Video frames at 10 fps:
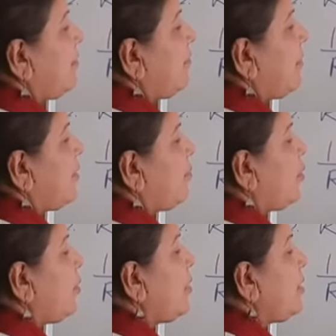1
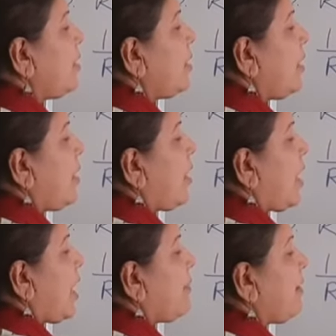upon
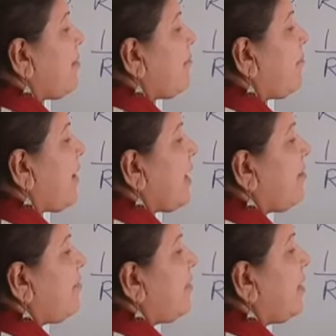R by
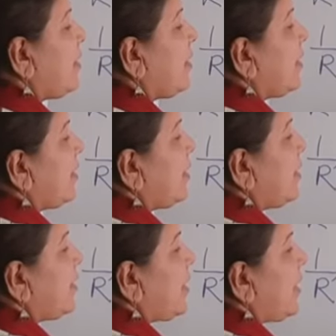5,
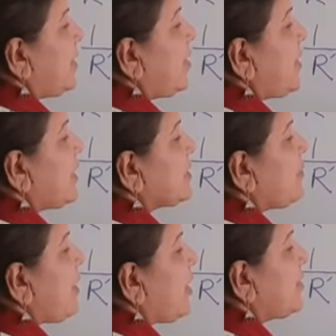then the next
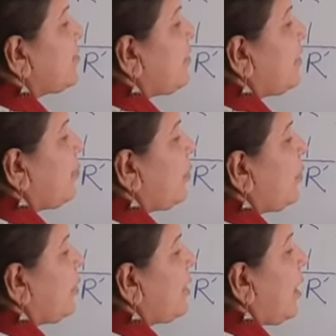part 1
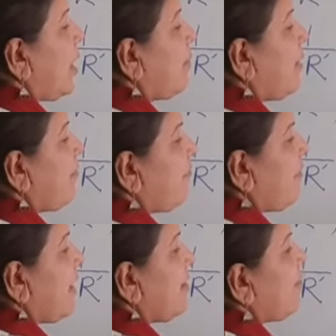upon R by
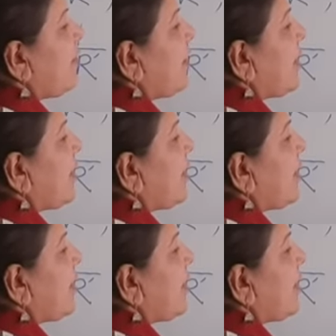5,